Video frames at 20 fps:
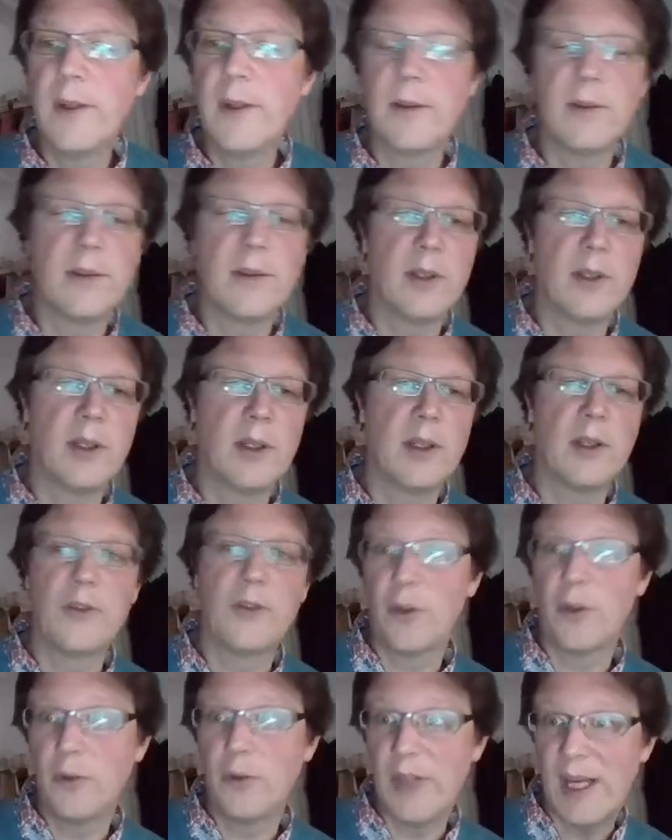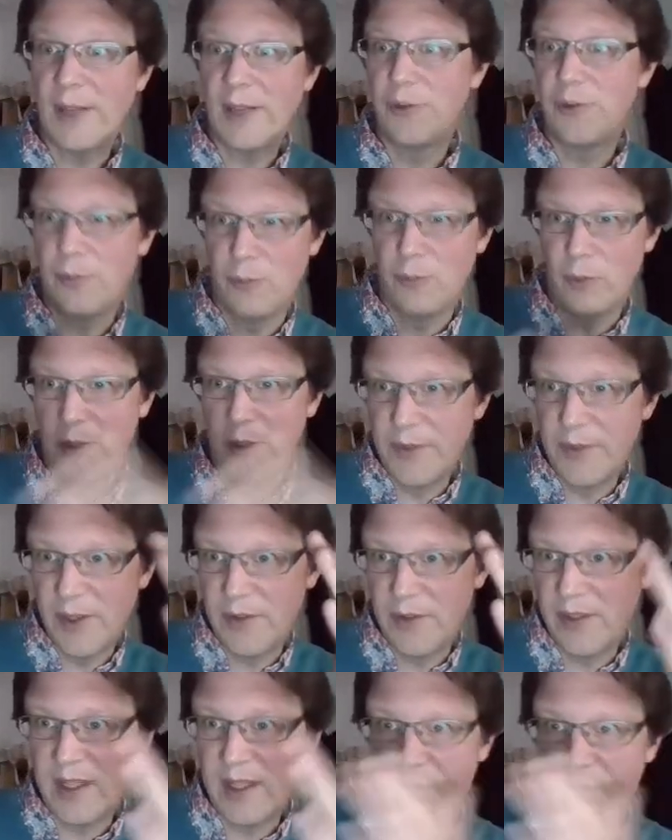And so that's one of the
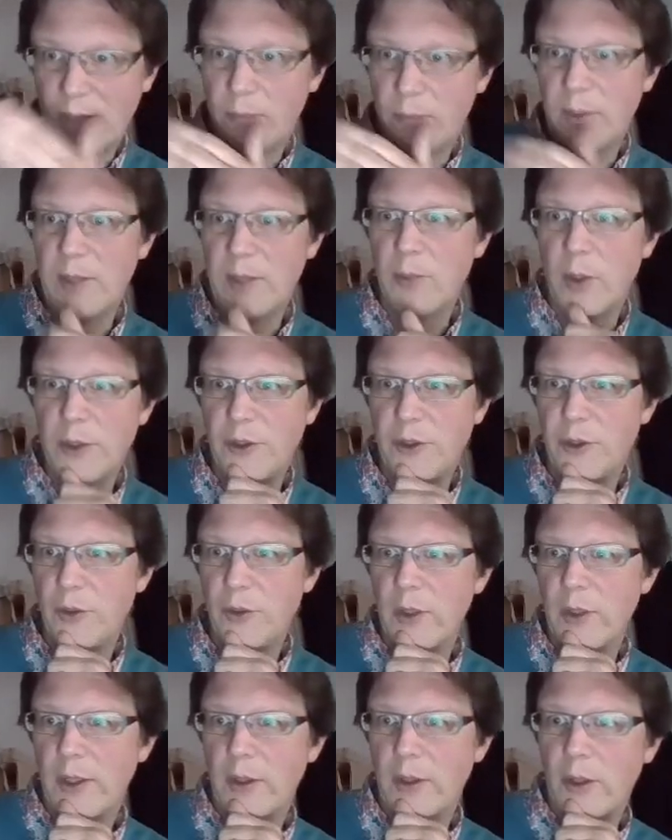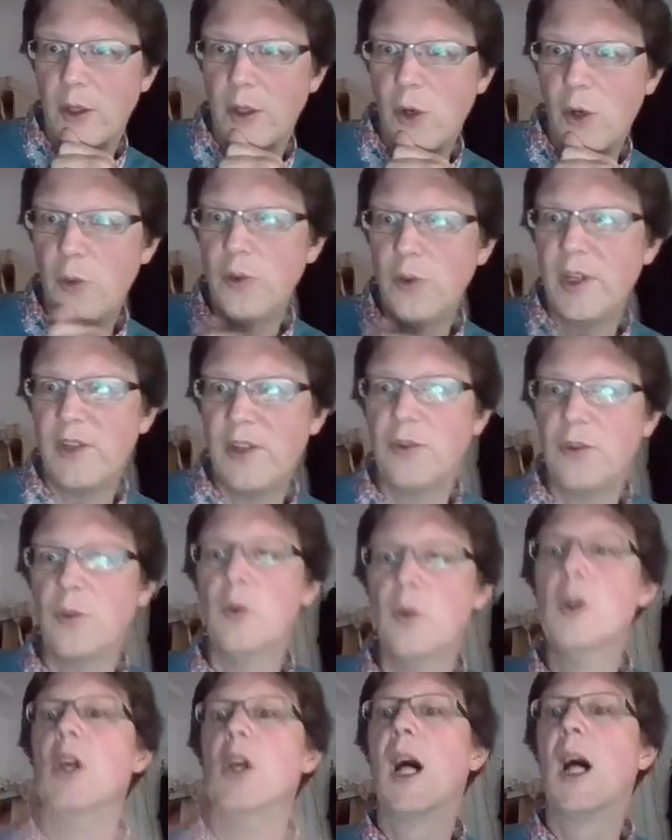things that we want to do in our code, is
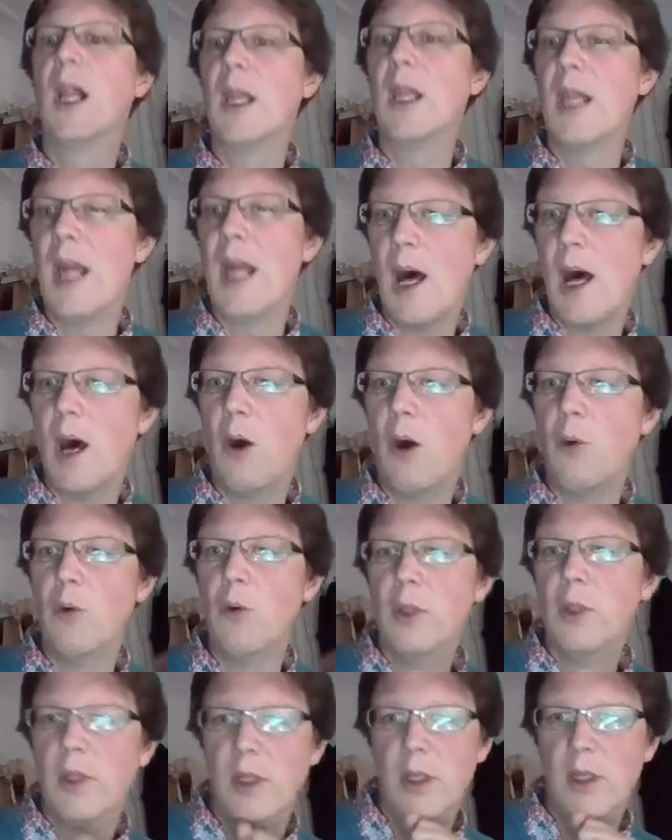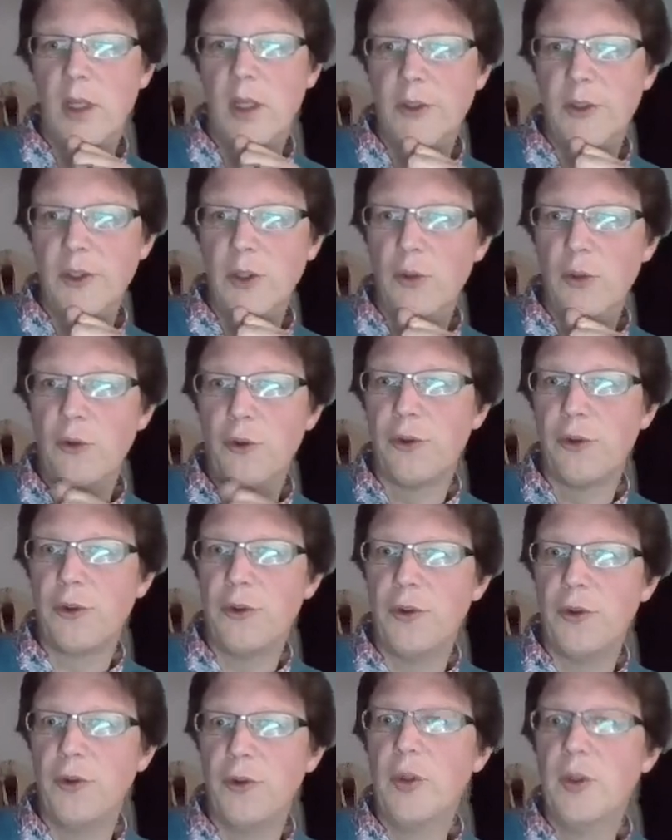to allow the user
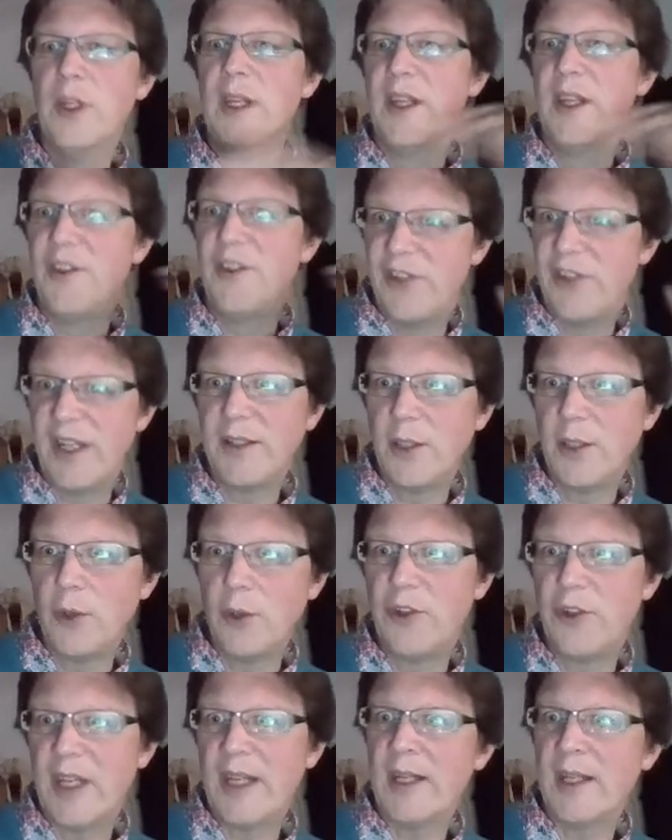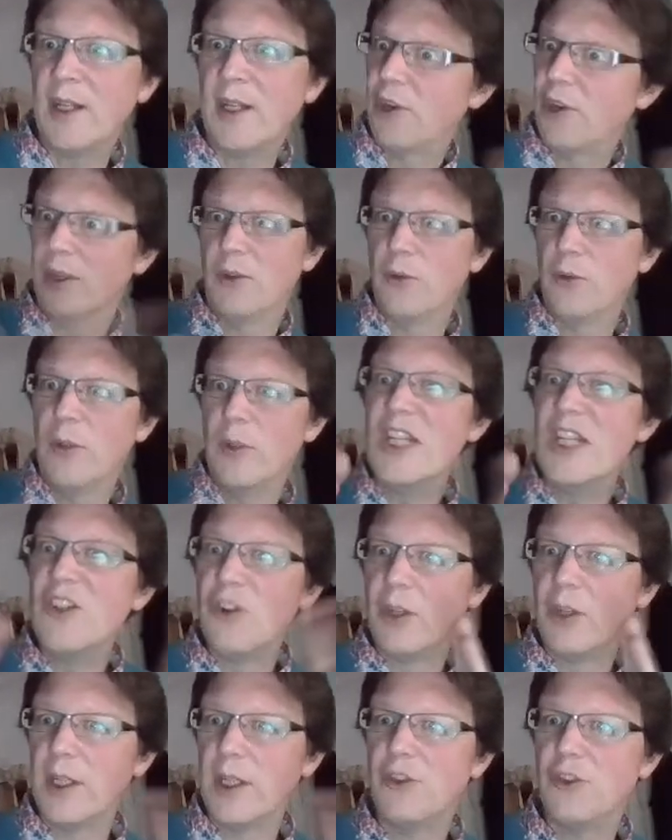to set those settings and to
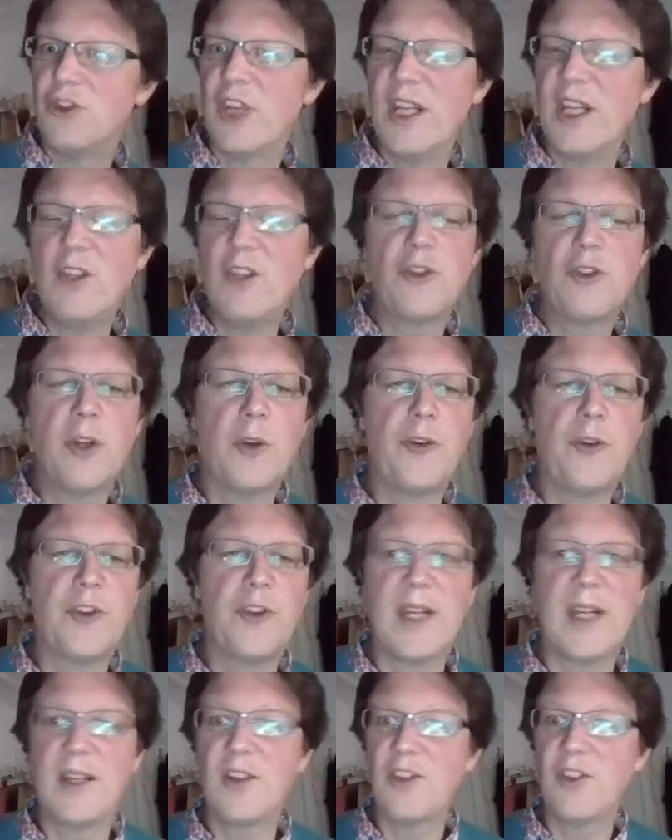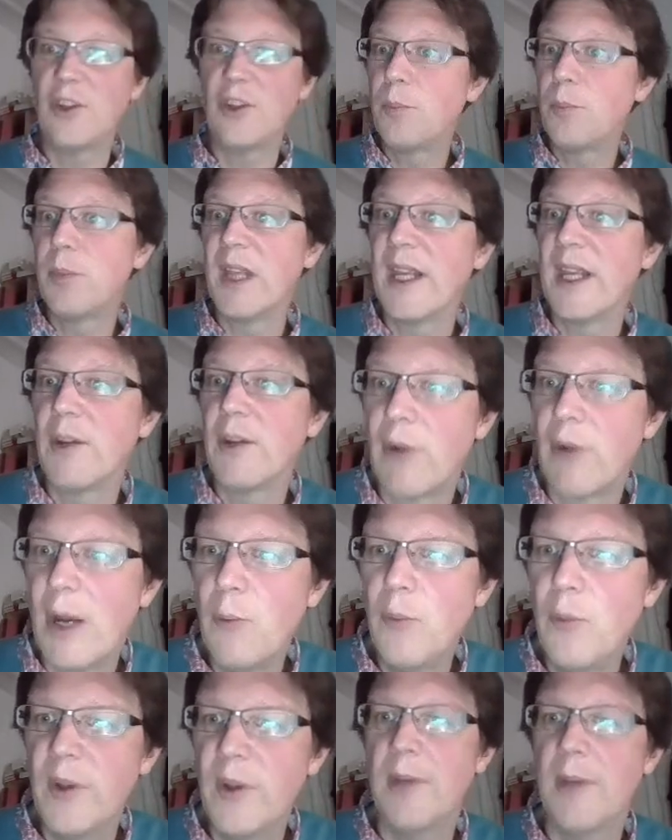easily change those settings and to play
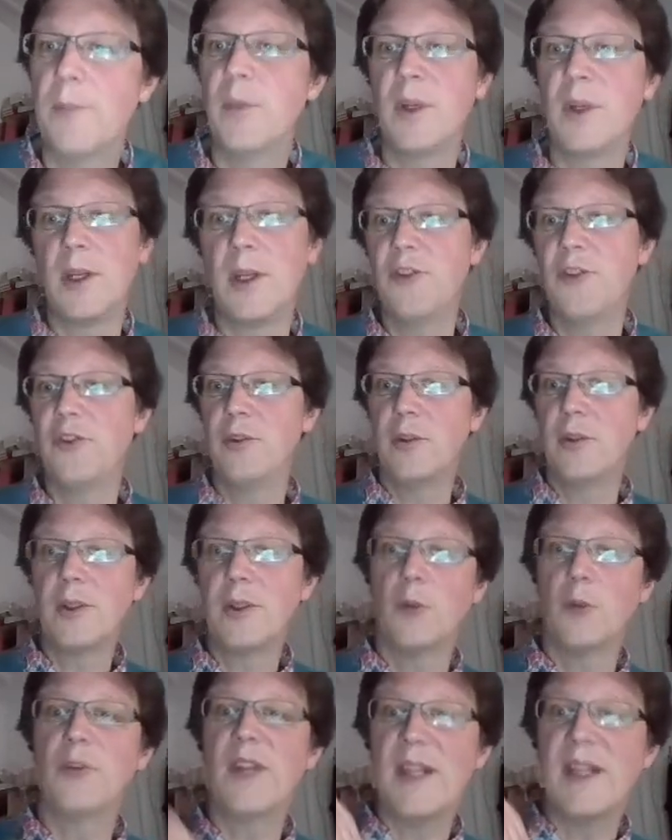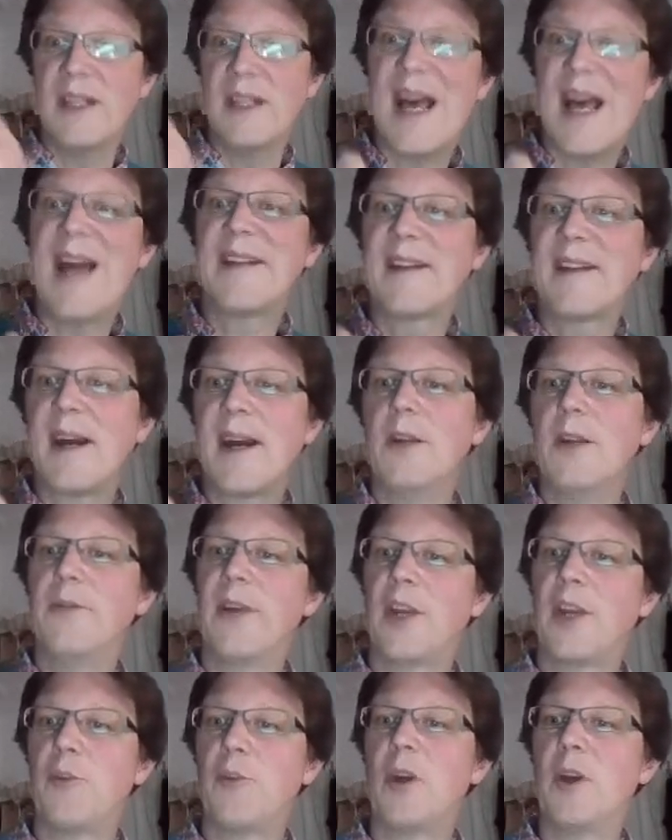around with them, because that kind of
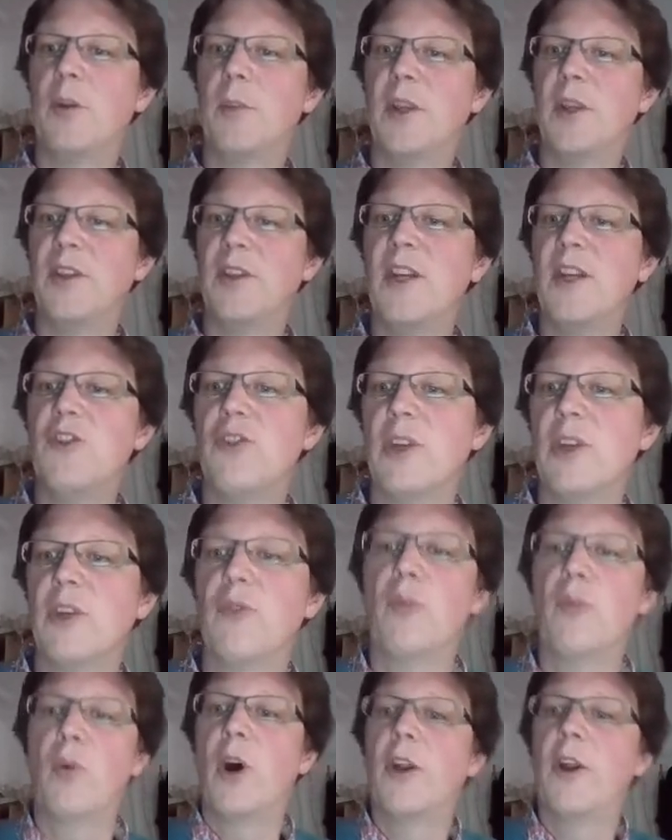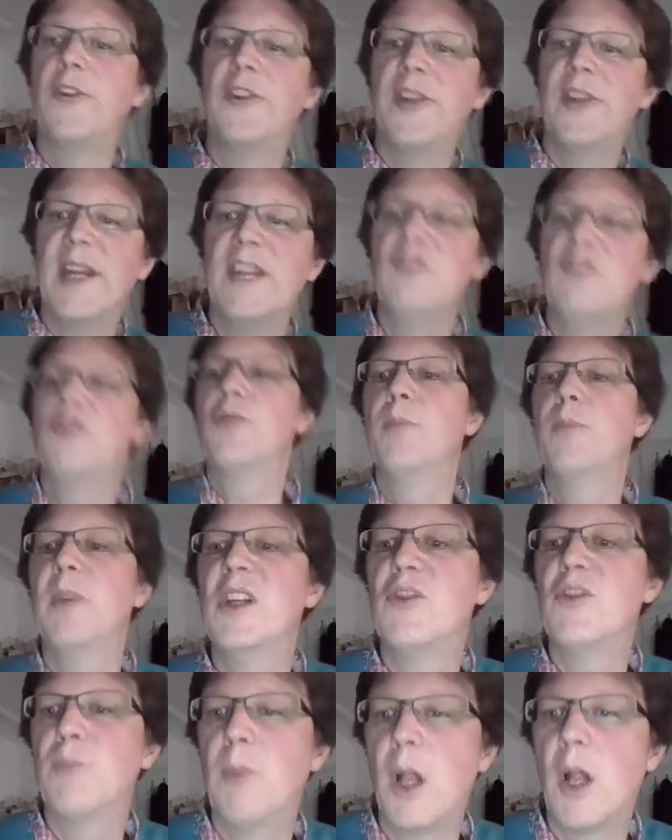experimentation is what an
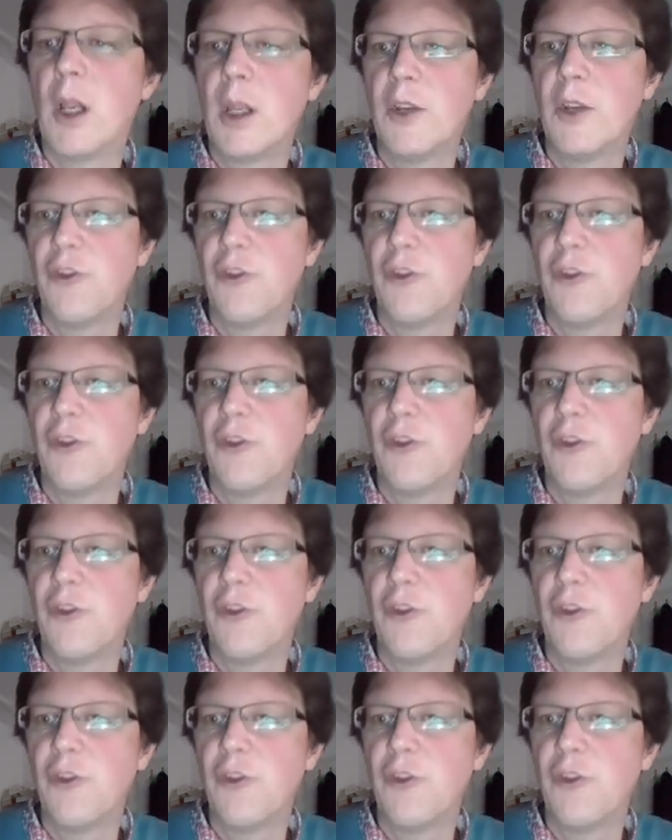agent-based model is